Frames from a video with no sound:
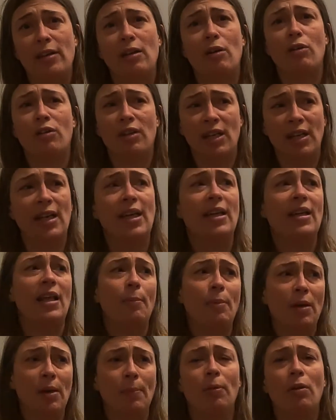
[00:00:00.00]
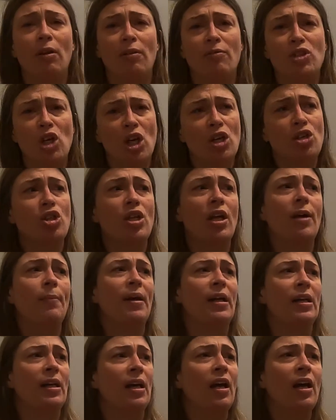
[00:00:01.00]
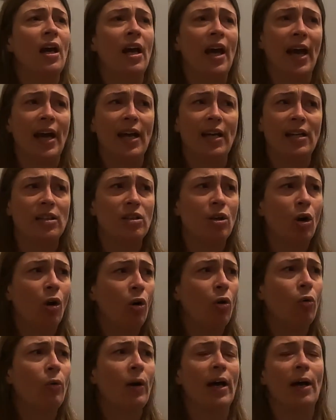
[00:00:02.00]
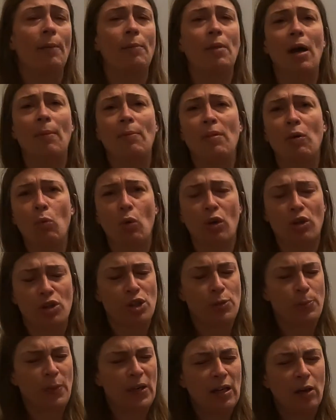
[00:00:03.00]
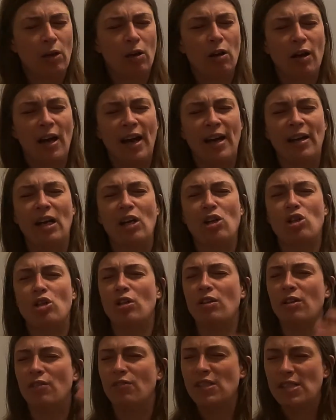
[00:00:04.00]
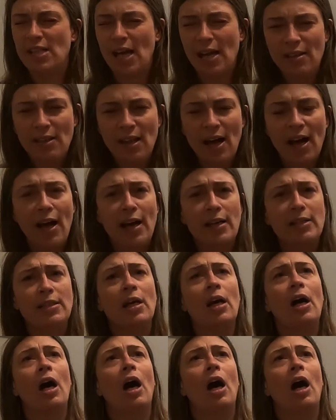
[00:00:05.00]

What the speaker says: They're thinking that people have judged them, and oh, I'm the worst speaker, and I shouldn't have said that.